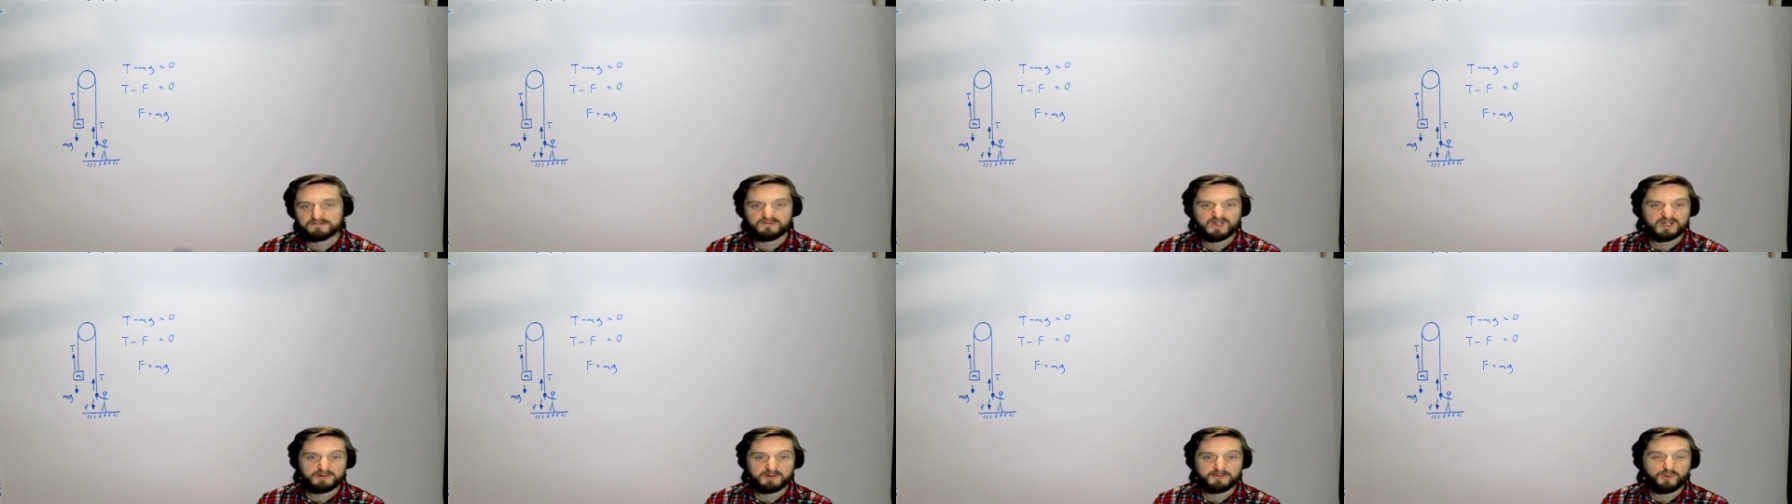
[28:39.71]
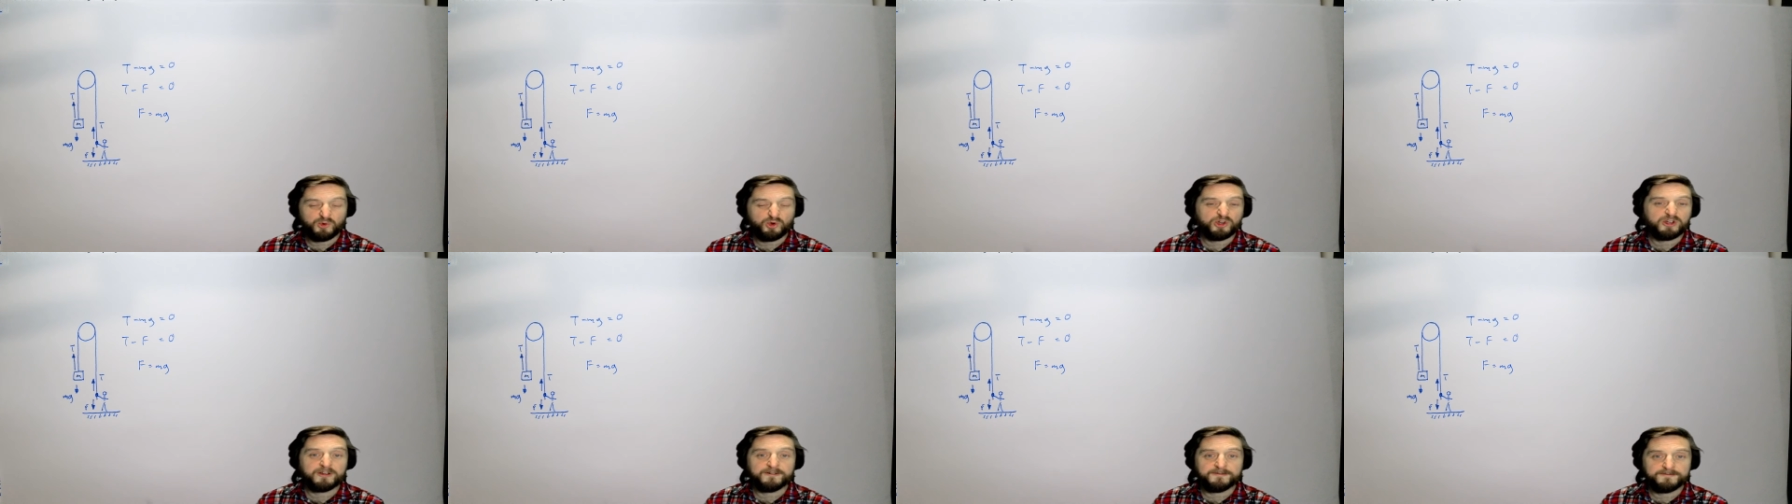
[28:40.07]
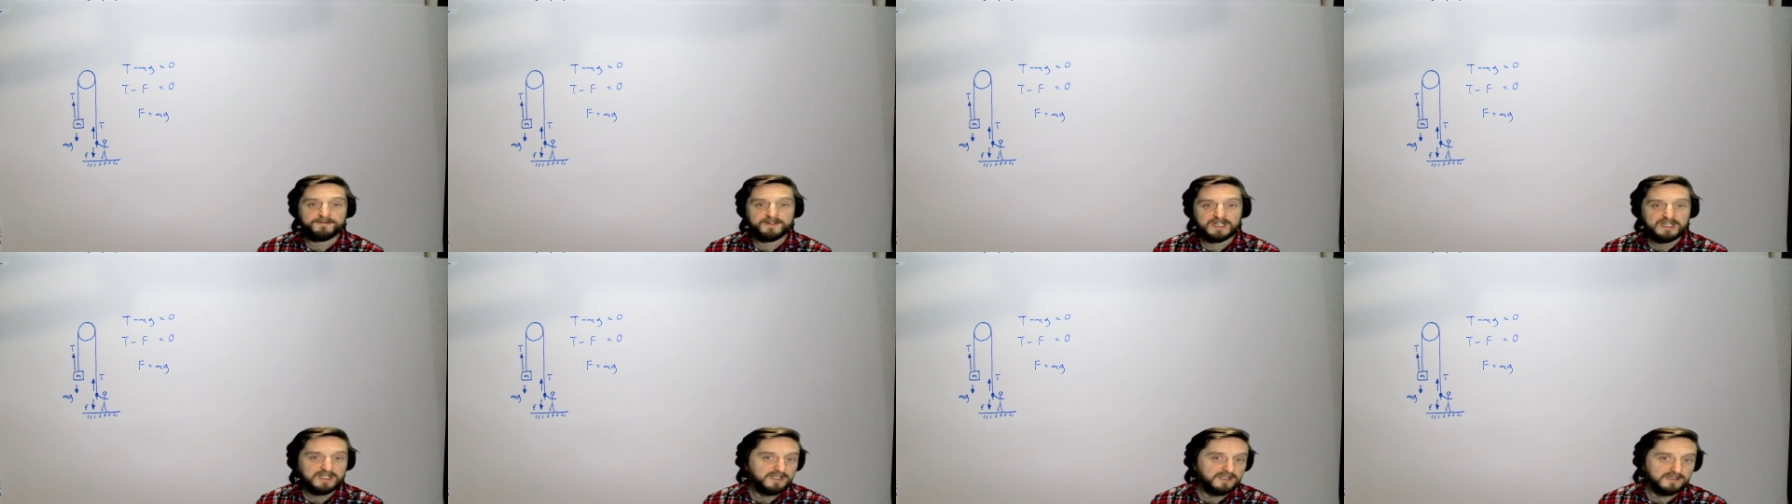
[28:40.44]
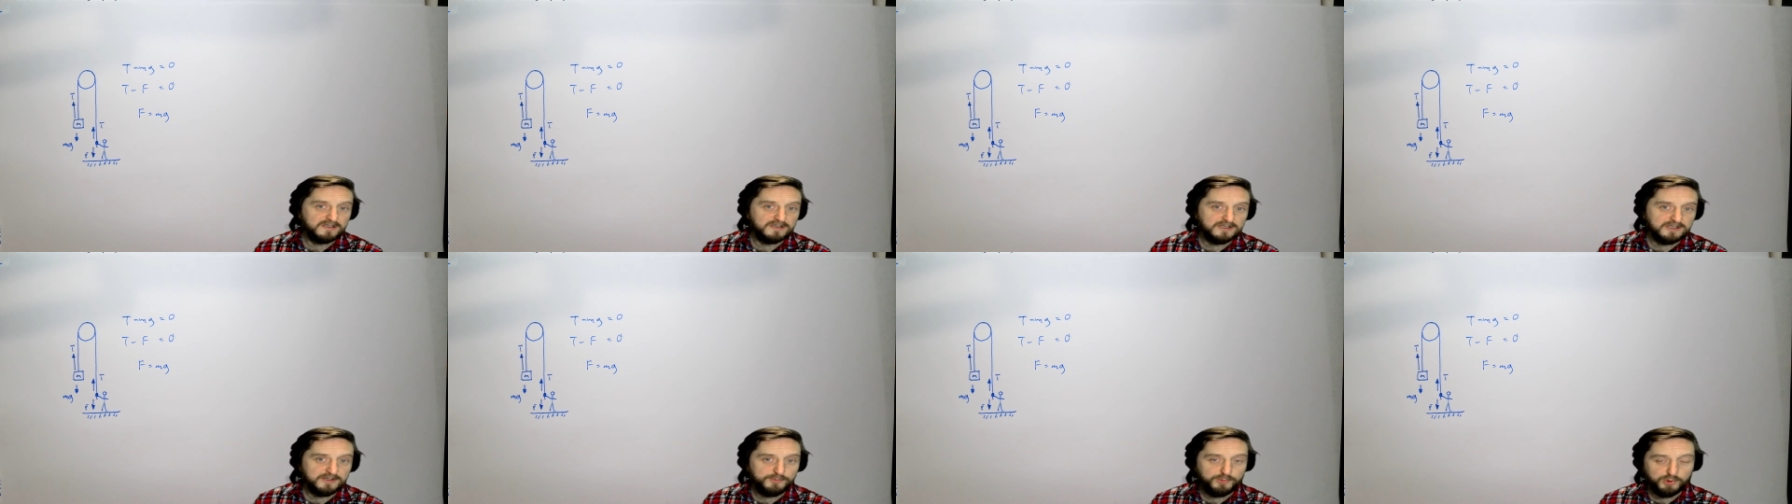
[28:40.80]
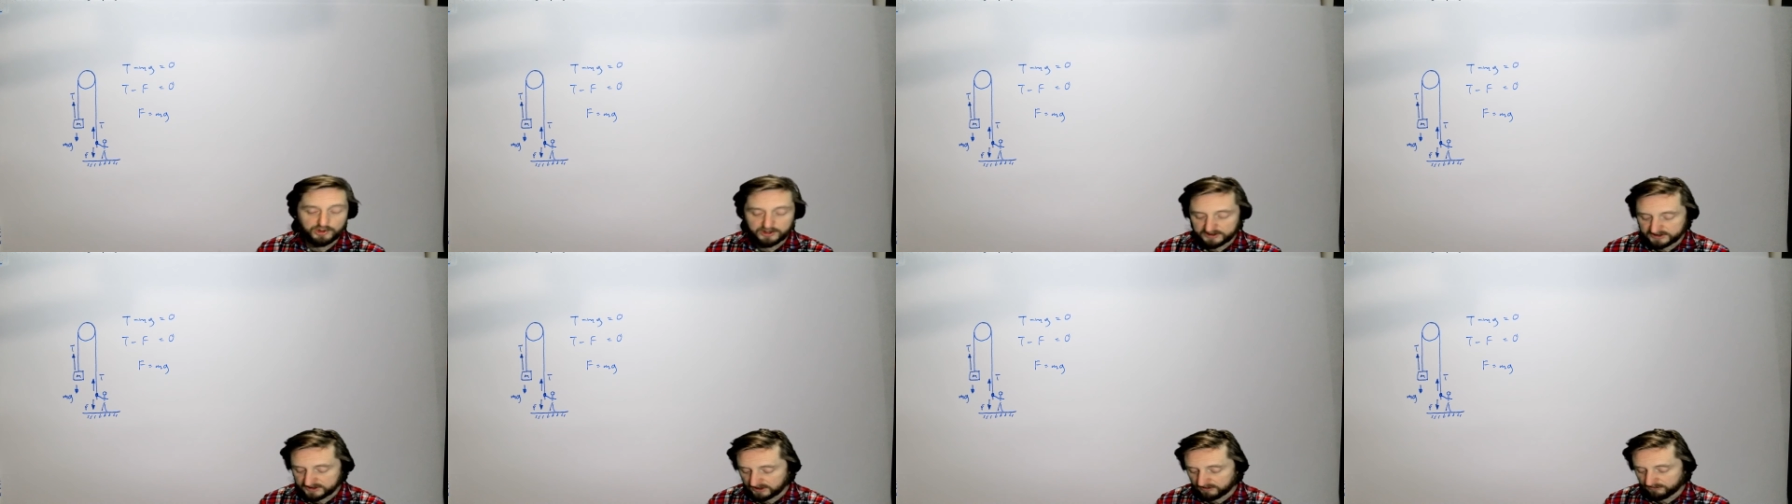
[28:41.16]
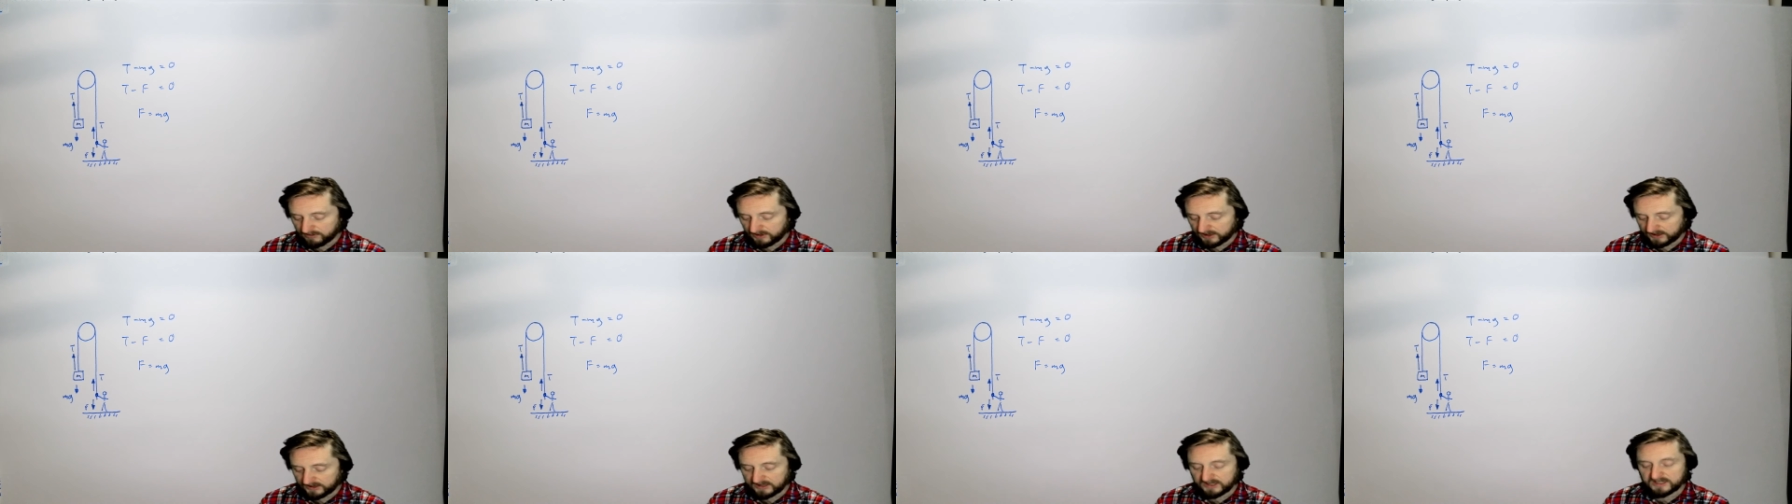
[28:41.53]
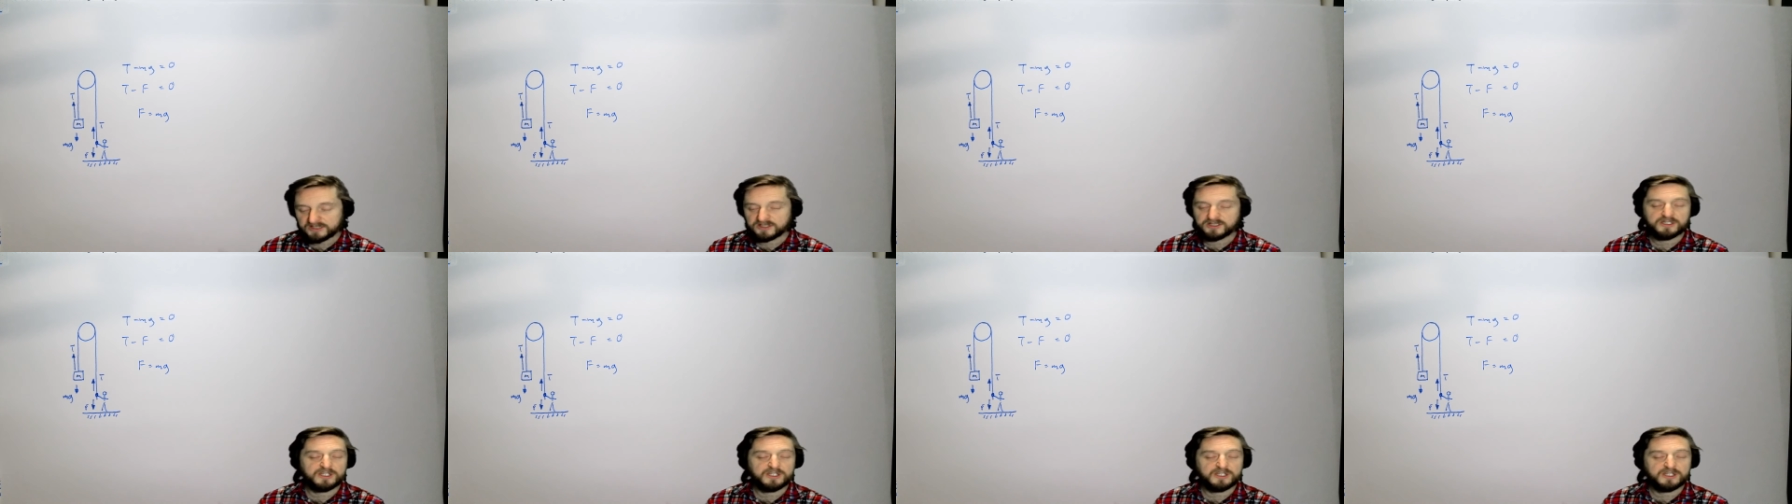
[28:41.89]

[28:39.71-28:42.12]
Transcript: more convenient to pull it up like this.